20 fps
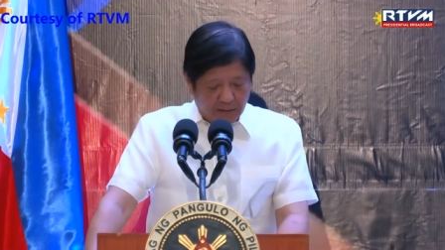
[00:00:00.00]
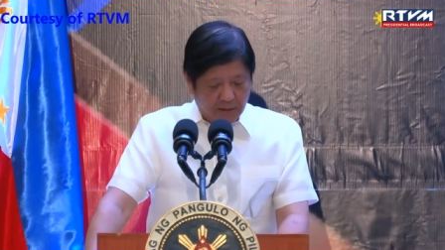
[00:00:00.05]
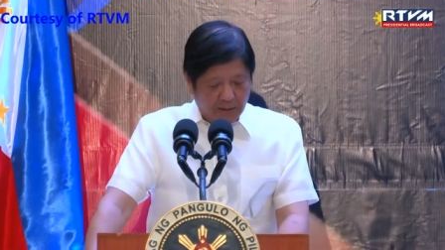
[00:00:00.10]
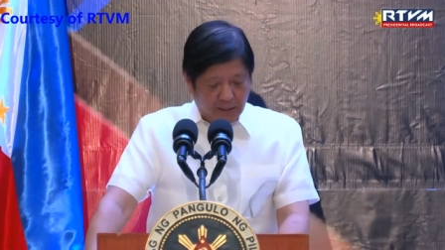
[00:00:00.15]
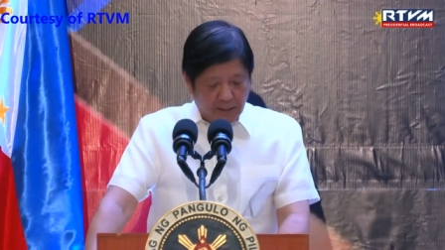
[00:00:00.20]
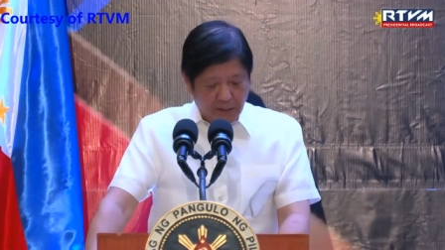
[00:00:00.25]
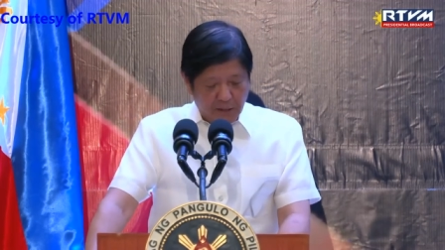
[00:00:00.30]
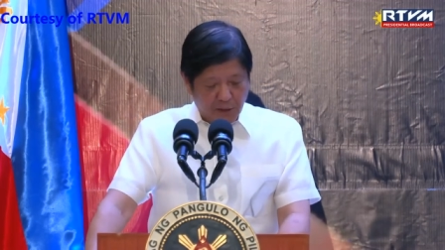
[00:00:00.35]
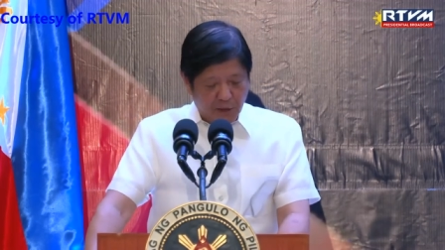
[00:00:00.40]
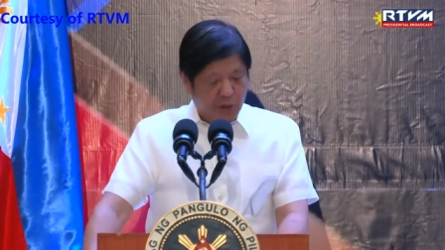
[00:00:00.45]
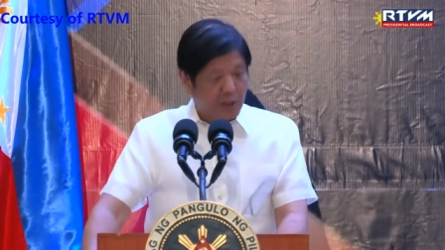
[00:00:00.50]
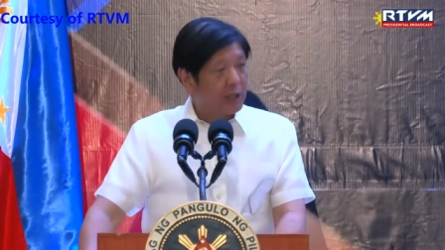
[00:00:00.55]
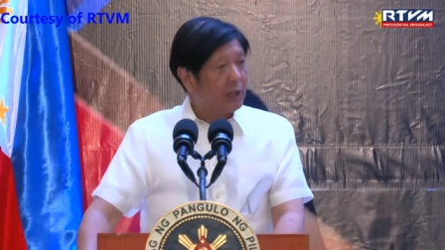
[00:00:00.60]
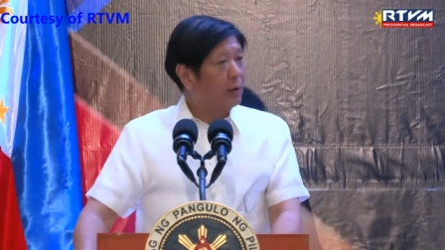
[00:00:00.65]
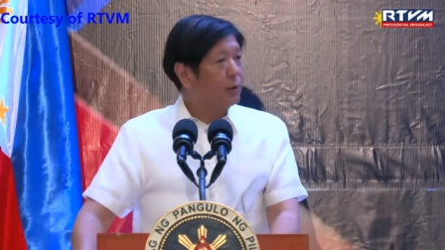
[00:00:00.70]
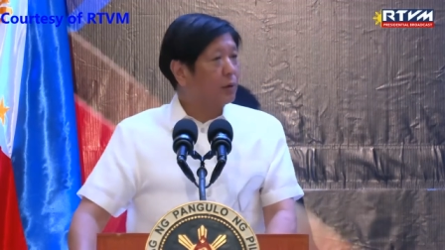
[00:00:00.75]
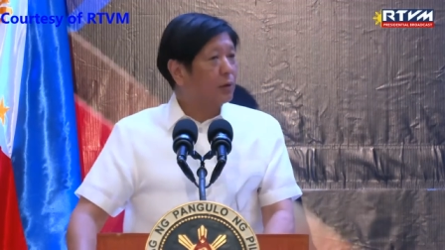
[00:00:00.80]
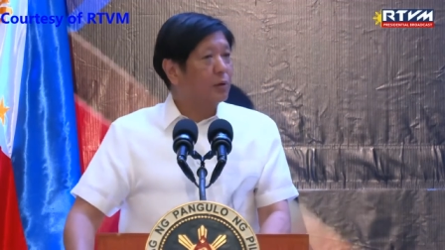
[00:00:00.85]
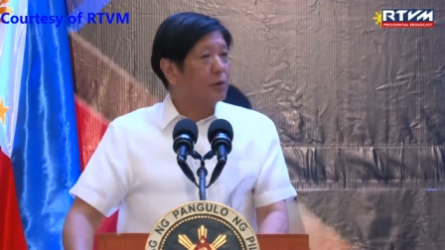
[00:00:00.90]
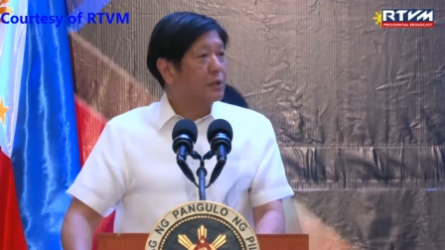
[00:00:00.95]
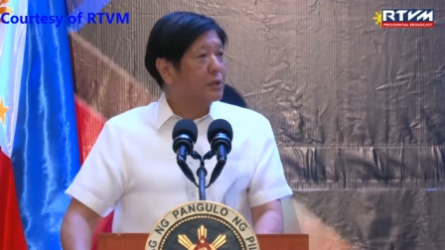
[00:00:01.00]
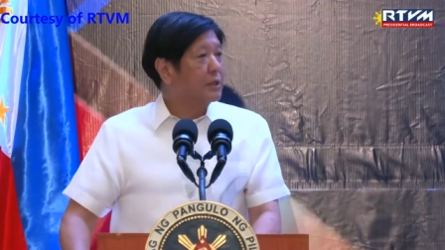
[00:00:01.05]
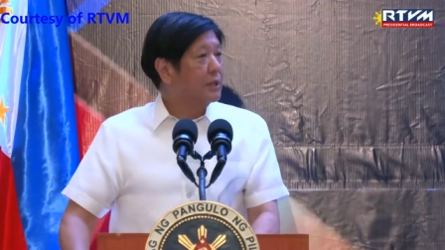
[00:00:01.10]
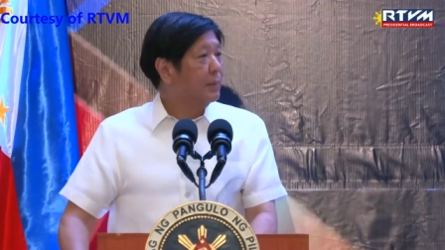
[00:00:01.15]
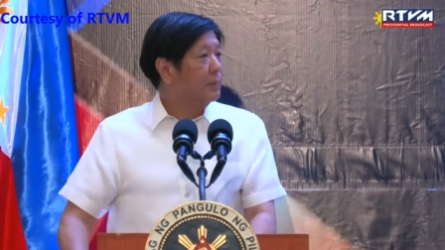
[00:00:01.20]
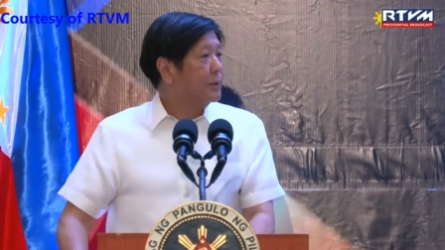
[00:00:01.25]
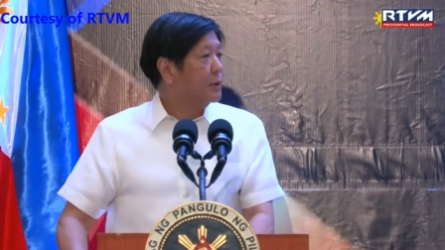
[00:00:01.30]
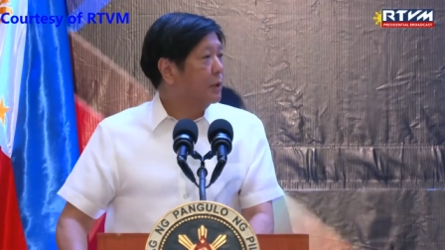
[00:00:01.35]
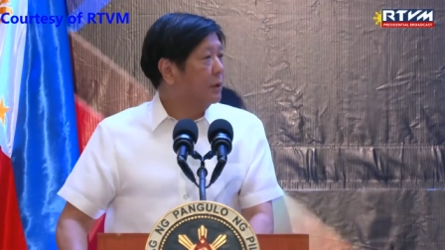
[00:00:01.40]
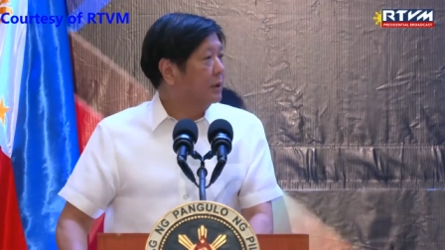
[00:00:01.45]
Ace Jello
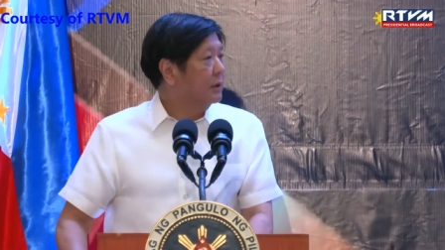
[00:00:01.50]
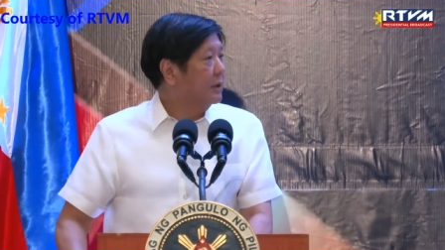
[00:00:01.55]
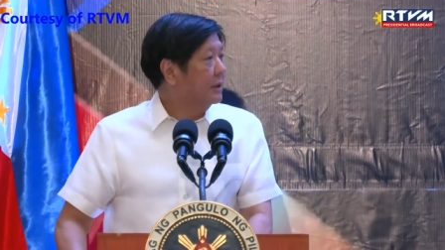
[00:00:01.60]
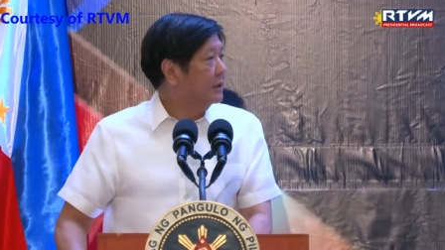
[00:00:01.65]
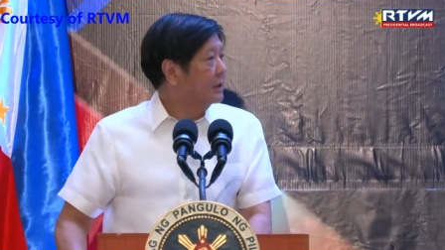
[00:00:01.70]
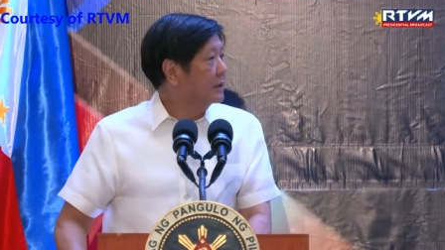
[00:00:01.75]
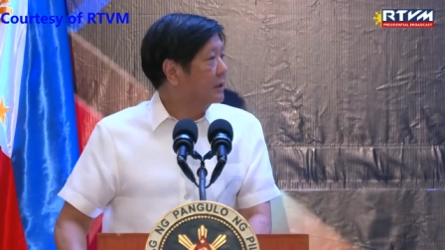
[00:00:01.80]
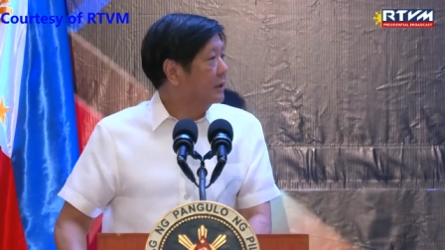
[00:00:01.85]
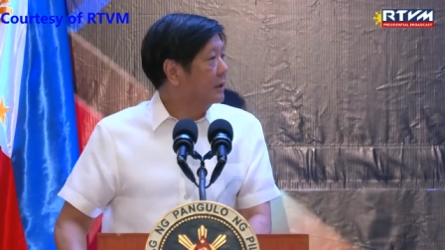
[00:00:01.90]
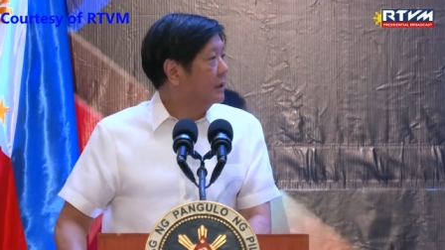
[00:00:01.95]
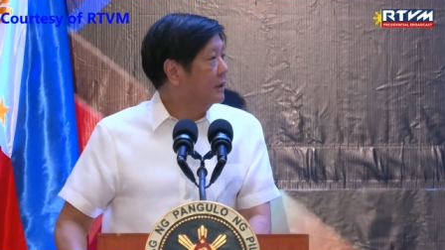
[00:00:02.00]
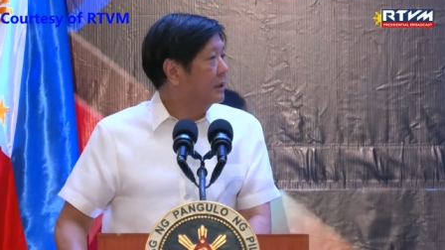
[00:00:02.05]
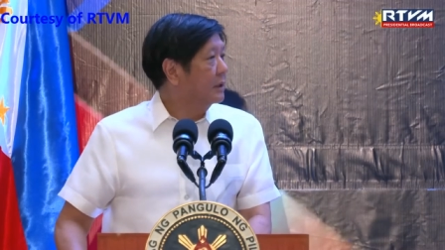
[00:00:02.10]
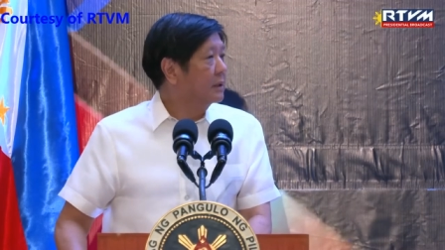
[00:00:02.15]
Concepcion. Is he here?